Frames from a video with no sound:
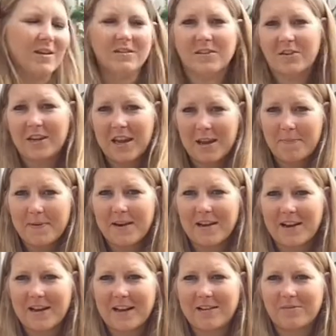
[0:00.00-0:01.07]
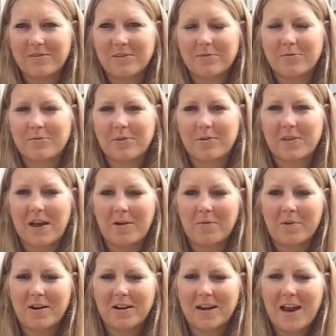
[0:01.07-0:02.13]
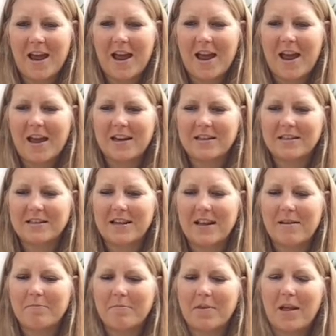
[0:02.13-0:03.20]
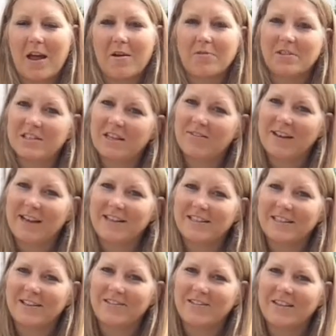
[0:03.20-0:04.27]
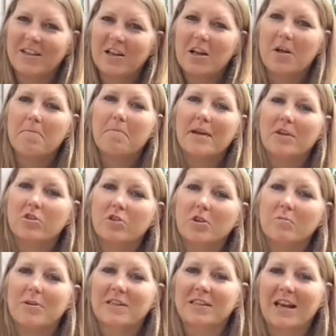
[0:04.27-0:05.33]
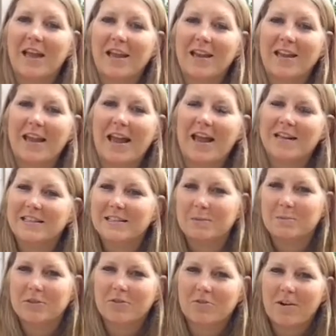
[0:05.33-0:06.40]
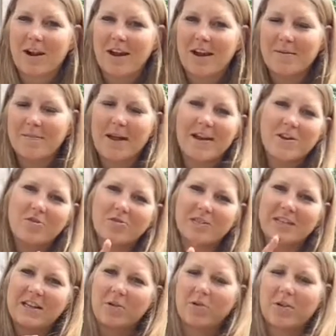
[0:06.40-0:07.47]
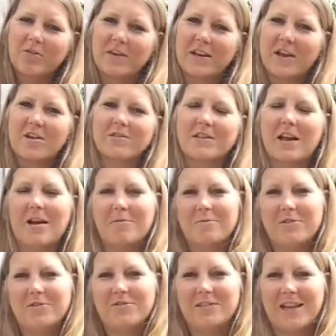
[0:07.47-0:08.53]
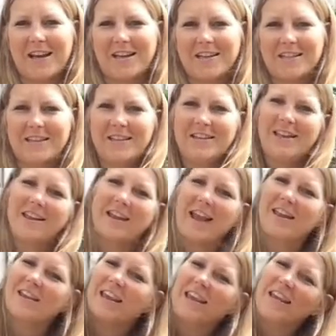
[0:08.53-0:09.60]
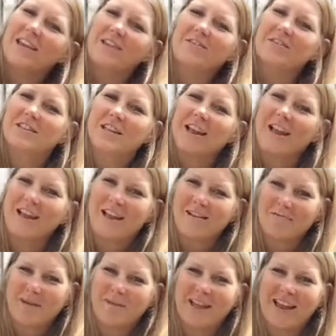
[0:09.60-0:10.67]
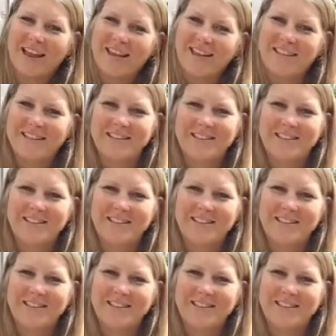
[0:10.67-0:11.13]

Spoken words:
So keep an eye out for that one, and I will see you again soon. Make sure you press like and subscribe, and you'll see all the videos up to date. Okay, thank you. Ta-da now. Bye-bye.